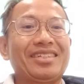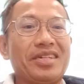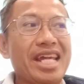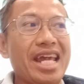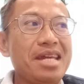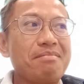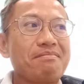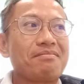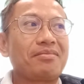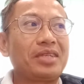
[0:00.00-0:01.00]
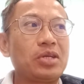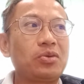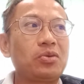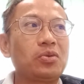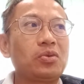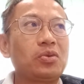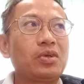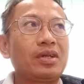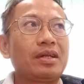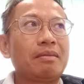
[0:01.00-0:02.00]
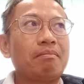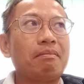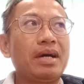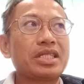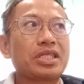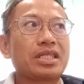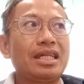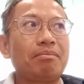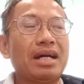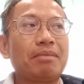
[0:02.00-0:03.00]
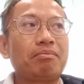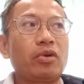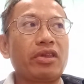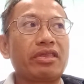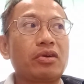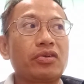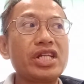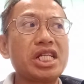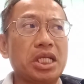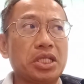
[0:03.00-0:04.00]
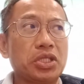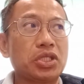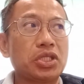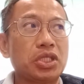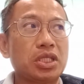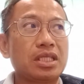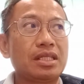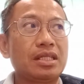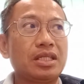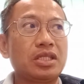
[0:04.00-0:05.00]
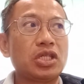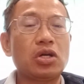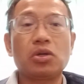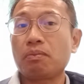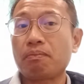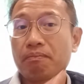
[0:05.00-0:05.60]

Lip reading: Okay, you must keep up with your readings. So